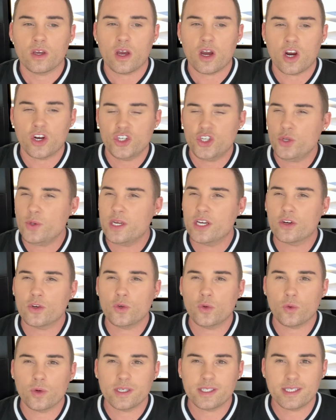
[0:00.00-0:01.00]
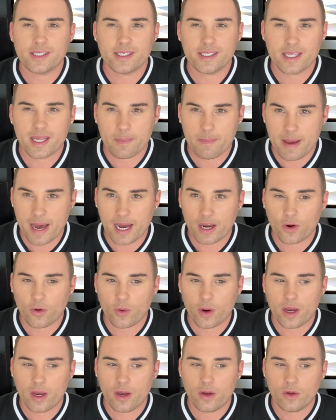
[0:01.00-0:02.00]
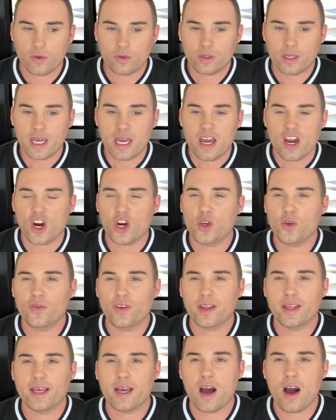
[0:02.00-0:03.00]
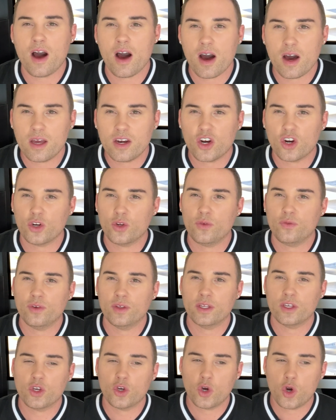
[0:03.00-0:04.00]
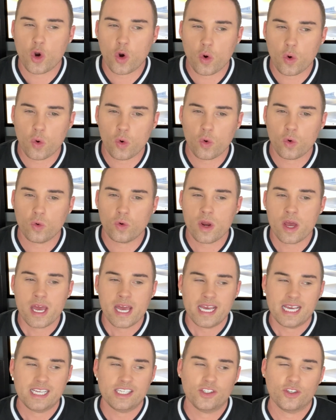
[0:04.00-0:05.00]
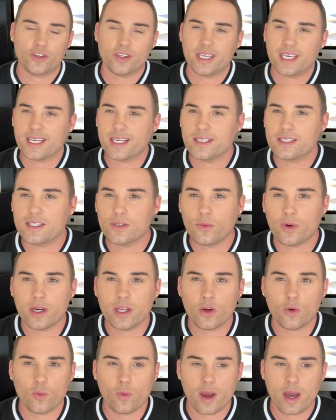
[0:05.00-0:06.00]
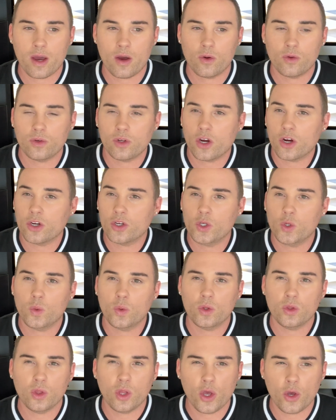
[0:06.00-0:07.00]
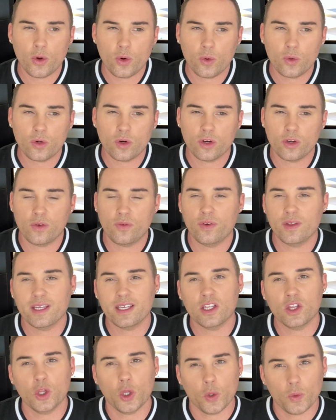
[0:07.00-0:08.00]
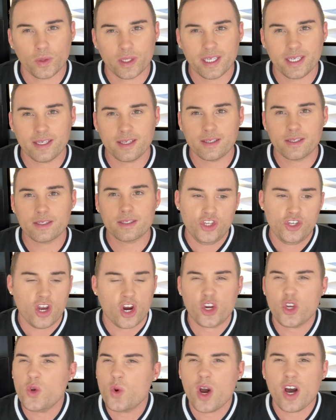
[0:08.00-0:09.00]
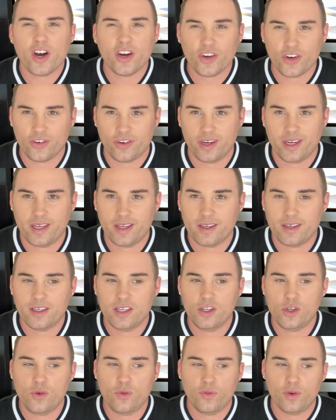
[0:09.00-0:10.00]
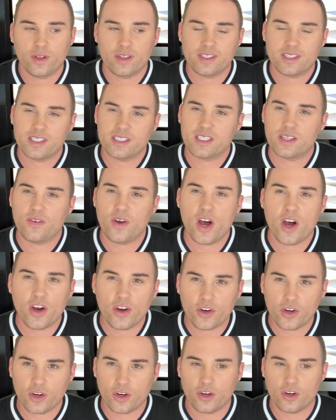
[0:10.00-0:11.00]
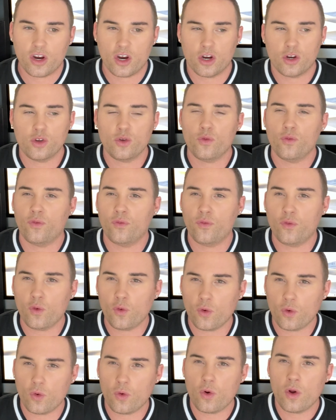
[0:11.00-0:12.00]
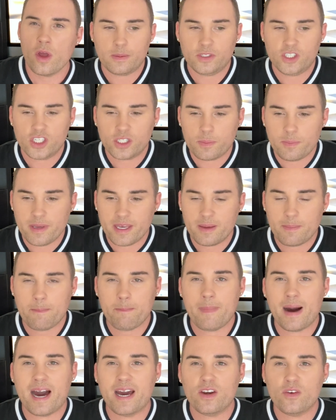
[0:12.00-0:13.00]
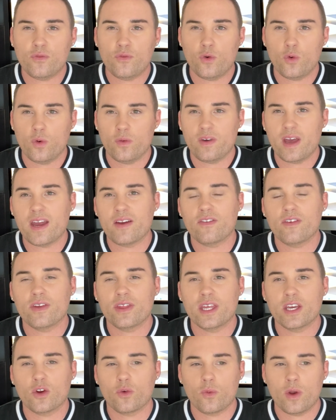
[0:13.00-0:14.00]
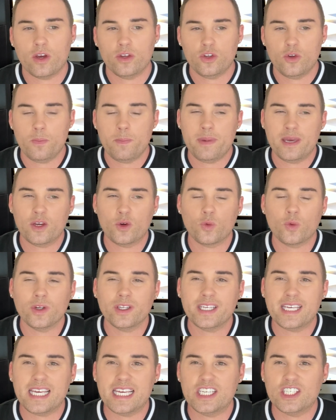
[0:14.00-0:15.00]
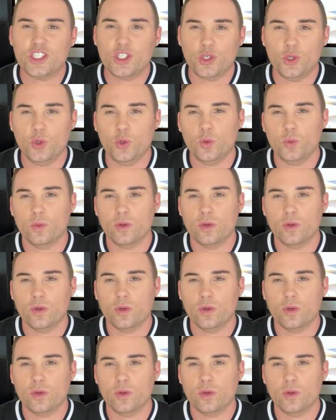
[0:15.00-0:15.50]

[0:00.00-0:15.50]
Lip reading: Or do you hear noises in the background? Are you feeling hot? Are you feeling cold? Is there kids running around? Are you alone? Are you feeling loneliness? Are you hungry? Do you feel a sense of hunger? Are you full? Just being mindful of everything around you, being really in tune